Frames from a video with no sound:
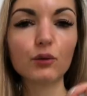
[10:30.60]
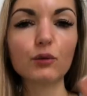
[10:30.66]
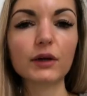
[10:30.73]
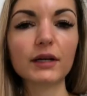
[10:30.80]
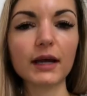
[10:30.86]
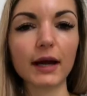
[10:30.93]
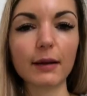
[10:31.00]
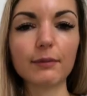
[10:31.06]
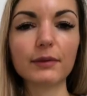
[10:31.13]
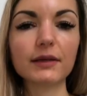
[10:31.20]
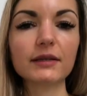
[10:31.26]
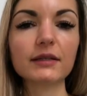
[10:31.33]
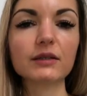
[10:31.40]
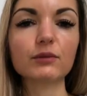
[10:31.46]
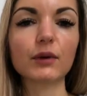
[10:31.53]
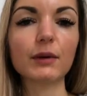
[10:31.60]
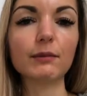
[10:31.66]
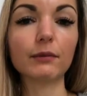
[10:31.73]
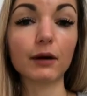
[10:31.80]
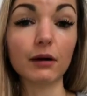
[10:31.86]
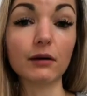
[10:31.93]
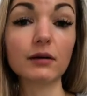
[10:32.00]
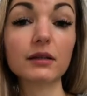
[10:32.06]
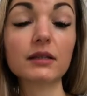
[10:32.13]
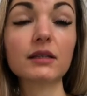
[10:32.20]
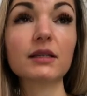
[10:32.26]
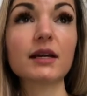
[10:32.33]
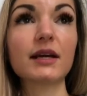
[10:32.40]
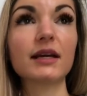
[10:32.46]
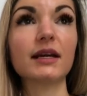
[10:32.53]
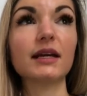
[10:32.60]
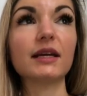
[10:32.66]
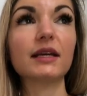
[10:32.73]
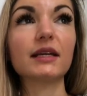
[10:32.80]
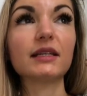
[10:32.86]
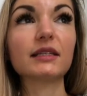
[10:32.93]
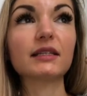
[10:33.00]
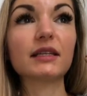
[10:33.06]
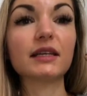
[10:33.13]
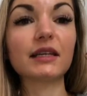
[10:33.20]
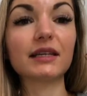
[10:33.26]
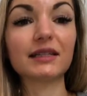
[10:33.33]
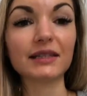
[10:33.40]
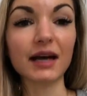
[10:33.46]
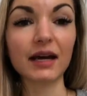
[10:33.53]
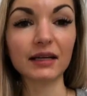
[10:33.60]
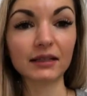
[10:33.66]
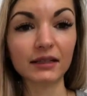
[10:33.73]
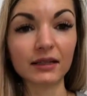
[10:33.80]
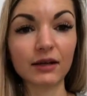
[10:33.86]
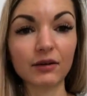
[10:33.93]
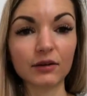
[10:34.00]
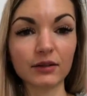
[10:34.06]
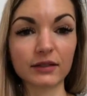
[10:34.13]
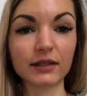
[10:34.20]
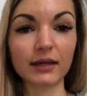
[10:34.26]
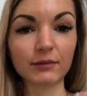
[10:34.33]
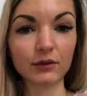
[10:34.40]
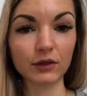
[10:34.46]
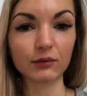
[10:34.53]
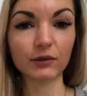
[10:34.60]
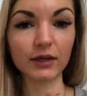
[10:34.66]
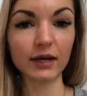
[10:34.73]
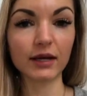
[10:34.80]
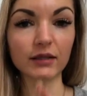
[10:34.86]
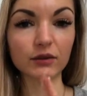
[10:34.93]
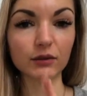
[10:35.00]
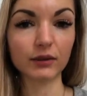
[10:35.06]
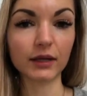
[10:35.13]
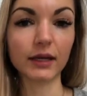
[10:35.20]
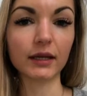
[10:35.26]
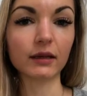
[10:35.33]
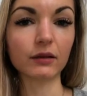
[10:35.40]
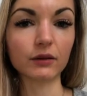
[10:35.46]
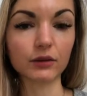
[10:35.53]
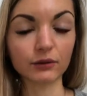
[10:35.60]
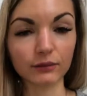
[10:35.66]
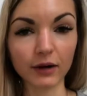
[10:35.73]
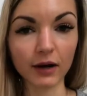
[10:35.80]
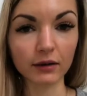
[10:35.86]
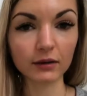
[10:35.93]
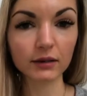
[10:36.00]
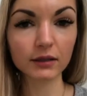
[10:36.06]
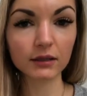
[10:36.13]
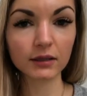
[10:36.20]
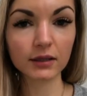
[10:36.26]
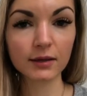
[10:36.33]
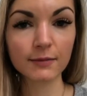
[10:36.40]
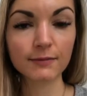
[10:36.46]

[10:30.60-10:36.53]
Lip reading: what happens when Mars is exactly on the same degree as your natal Uranus.